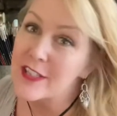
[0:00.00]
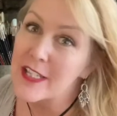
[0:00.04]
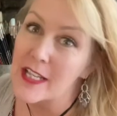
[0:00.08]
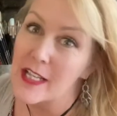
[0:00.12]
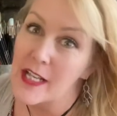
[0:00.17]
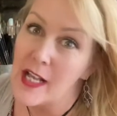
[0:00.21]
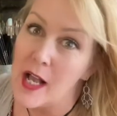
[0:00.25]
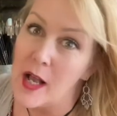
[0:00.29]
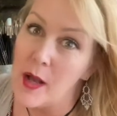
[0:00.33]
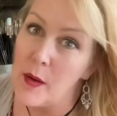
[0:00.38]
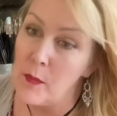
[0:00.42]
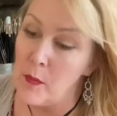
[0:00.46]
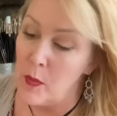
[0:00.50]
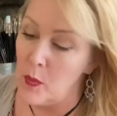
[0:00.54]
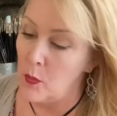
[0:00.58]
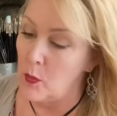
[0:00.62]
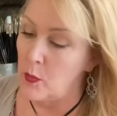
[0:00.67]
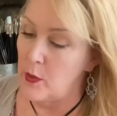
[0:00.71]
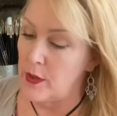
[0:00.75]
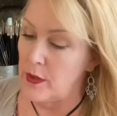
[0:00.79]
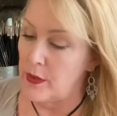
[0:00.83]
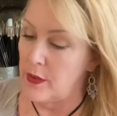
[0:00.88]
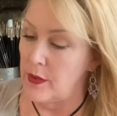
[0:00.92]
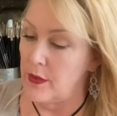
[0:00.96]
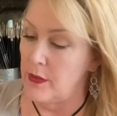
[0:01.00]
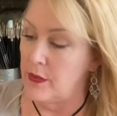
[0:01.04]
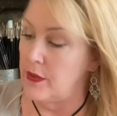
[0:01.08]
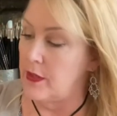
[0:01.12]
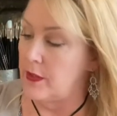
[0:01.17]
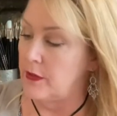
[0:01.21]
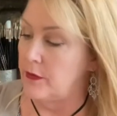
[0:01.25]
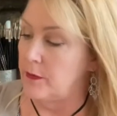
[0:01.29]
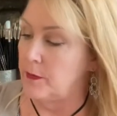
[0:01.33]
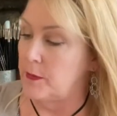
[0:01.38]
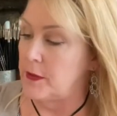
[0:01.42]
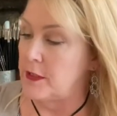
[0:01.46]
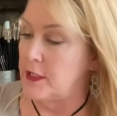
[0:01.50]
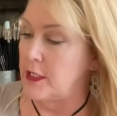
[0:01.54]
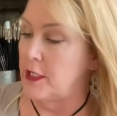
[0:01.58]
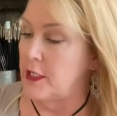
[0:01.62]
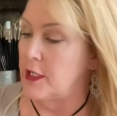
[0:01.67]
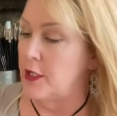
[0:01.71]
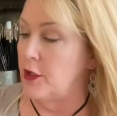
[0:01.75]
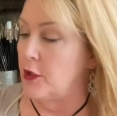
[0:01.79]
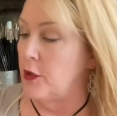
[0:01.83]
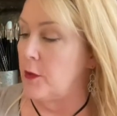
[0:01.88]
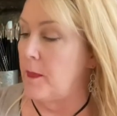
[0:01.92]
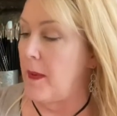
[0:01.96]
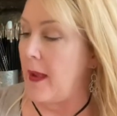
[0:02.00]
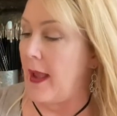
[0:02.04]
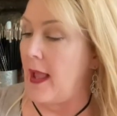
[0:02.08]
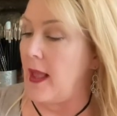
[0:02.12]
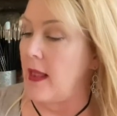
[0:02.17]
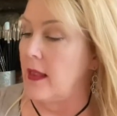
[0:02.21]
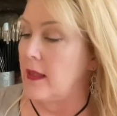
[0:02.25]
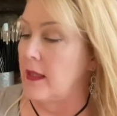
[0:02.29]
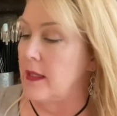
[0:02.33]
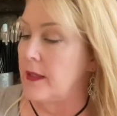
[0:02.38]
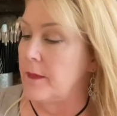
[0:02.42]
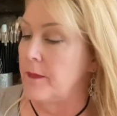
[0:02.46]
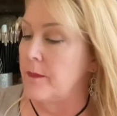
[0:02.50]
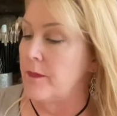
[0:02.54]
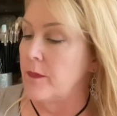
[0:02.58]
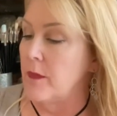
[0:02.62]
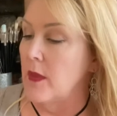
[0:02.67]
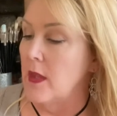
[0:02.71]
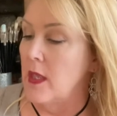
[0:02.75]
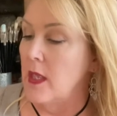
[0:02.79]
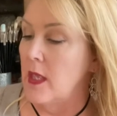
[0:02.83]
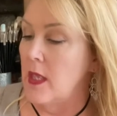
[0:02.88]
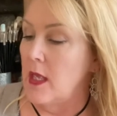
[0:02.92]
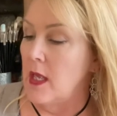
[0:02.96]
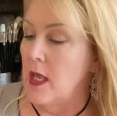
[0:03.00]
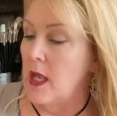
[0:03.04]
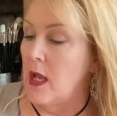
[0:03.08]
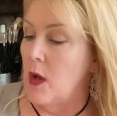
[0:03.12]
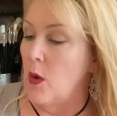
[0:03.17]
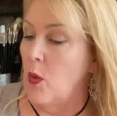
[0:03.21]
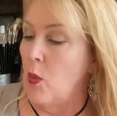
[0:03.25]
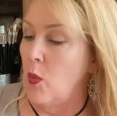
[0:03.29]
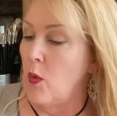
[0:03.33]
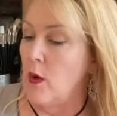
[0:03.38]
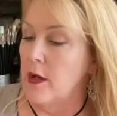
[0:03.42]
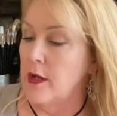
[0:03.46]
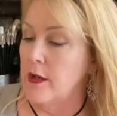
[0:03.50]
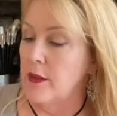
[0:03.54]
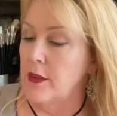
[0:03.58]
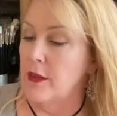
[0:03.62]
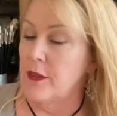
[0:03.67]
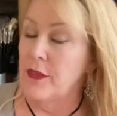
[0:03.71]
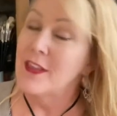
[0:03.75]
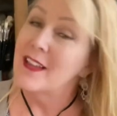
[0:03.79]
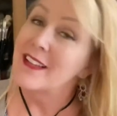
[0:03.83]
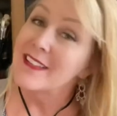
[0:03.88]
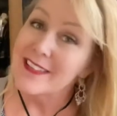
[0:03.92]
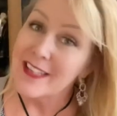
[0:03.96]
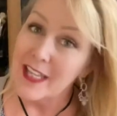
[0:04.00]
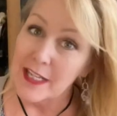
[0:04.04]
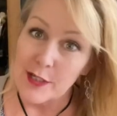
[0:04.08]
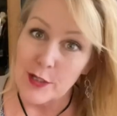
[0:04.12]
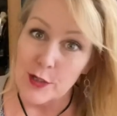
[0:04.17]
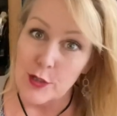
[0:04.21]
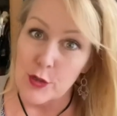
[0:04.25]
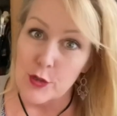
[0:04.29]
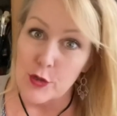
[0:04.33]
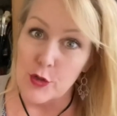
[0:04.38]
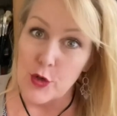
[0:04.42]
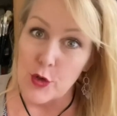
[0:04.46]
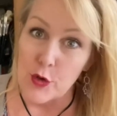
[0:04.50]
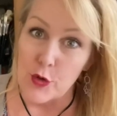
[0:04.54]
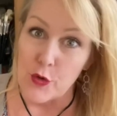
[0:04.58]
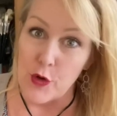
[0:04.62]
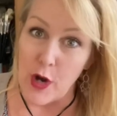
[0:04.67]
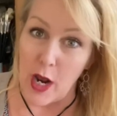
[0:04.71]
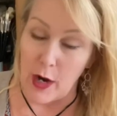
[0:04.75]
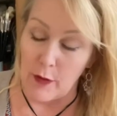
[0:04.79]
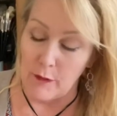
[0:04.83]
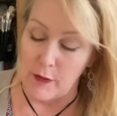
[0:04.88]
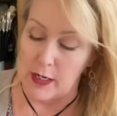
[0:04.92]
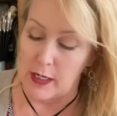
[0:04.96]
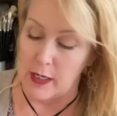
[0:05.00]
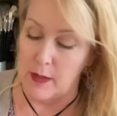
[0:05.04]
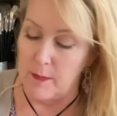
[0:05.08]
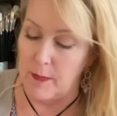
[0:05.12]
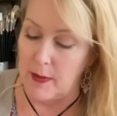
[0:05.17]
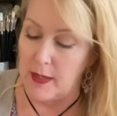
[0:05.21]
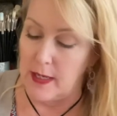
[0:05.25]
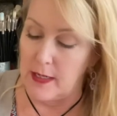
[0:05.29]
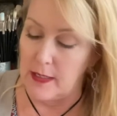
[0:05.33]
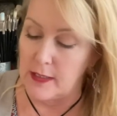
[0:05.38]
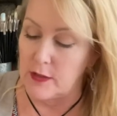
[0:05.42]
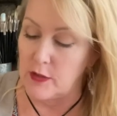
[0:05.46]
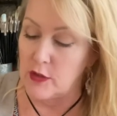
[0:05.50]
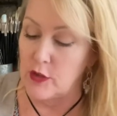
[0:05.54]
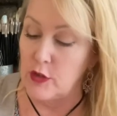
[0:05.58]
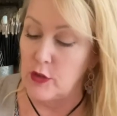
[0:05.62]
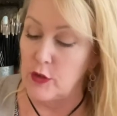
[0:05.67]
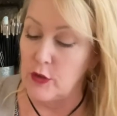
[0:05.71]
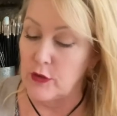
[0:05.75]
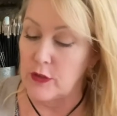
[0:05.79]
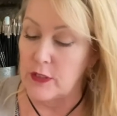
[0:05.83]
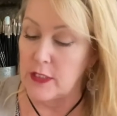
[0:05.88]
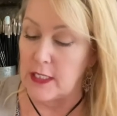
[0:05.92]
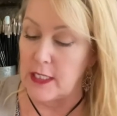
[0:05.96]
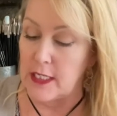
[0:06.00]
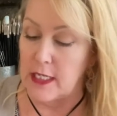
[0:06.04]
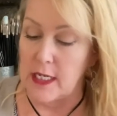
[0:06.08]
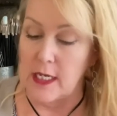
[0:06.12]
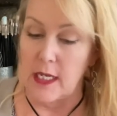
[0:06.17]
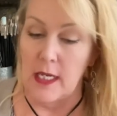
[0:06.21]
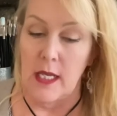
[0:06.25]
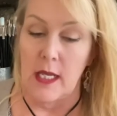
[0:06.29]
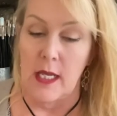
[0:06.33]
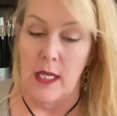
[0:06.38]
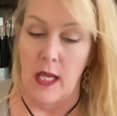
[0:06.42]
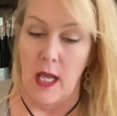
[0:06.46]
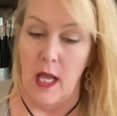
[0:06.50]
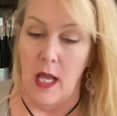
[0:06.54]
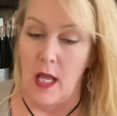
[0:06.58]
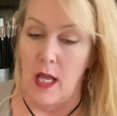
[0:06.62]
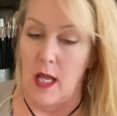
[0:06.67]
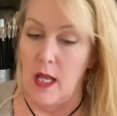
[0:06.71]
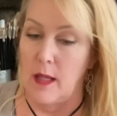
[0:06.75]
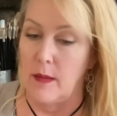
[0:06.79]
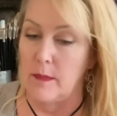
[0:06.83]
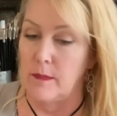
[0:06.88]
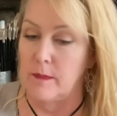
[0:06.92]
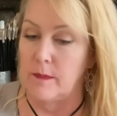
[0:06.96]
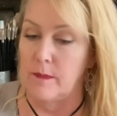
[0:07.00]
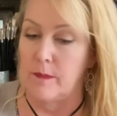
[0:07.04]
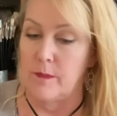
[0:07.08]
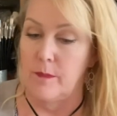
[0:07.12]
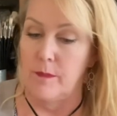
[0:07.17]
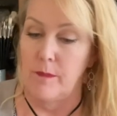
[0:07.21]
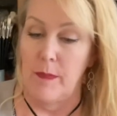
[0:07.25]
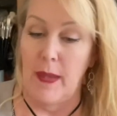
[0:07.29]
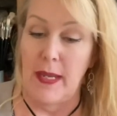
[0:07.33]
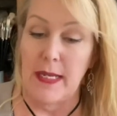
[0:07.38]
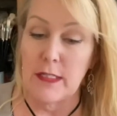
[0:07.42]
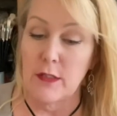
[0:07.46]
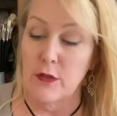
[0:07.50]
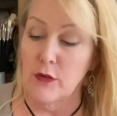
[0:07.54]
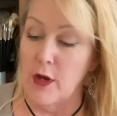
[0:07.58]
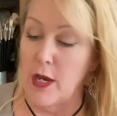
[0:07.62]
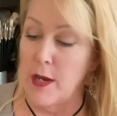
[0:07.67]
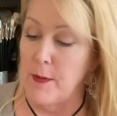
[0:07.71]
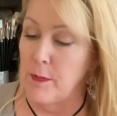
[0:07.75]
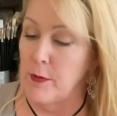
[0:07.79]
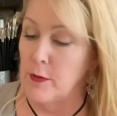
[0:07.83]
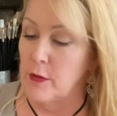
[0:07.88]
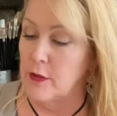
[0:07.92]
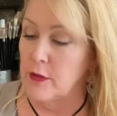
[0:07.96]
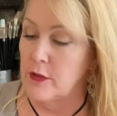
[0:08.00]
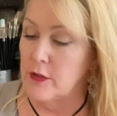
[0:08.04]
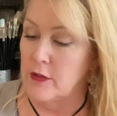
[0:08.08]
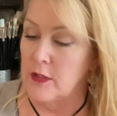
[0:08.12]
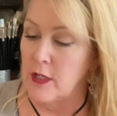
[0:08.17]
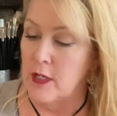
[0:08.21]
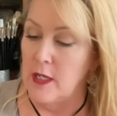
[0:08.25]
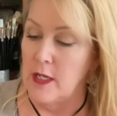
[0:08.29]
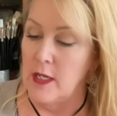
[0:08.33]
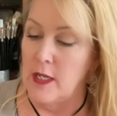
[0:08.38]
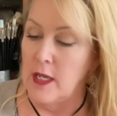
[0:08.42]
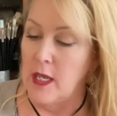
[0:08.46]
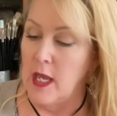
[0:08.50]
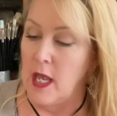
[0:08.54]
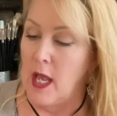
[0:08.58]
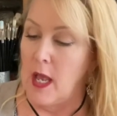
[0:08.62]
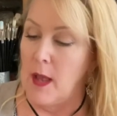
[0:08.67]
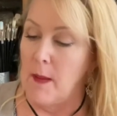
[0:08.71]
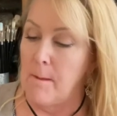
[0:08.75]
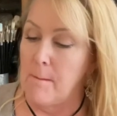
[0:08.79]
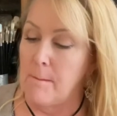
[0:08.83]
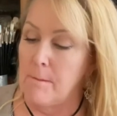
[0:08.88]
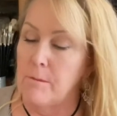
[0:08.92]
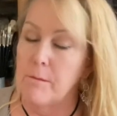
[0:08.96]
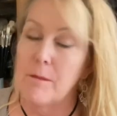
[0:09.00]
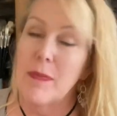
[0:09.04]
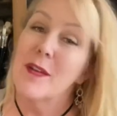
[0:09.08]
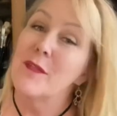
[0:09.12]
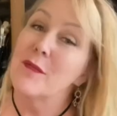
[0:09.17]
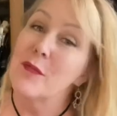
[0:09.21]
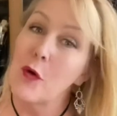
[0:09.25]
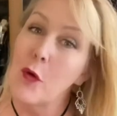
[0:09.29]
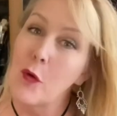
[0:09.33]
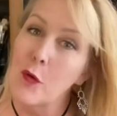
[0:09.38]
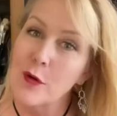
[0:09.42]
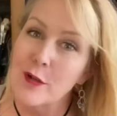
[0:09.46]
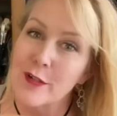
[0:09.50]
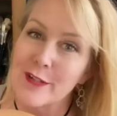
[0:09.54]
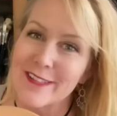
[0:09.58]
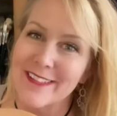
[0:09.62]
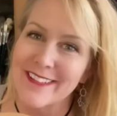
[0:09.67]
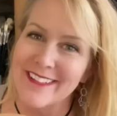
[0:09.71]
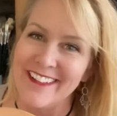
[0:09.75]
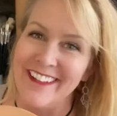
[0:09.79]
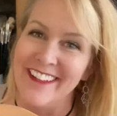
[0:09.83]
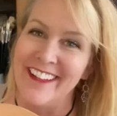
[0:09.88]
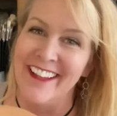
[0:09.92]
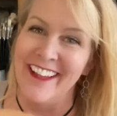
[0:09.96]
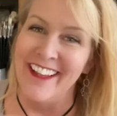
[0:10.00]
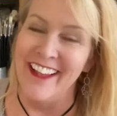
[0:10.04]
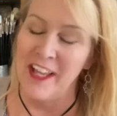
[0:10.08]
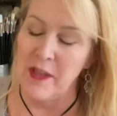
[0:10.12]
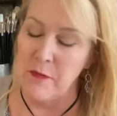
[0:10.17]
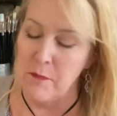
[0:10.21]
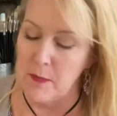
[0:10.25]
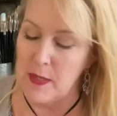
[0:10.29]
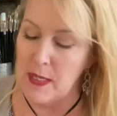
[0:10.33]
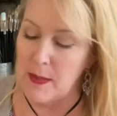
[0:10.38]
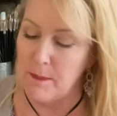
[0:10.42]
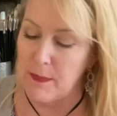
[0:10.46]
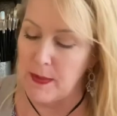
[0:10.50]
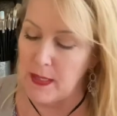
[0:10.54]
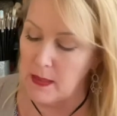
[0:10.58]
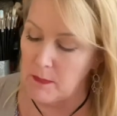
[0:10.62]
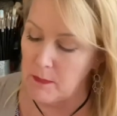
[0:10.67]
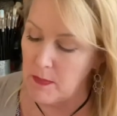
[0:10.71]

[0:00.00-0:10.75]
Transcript: that come with this particular palette. One of the things they do not recommend is using paint scrapers. But of course, me being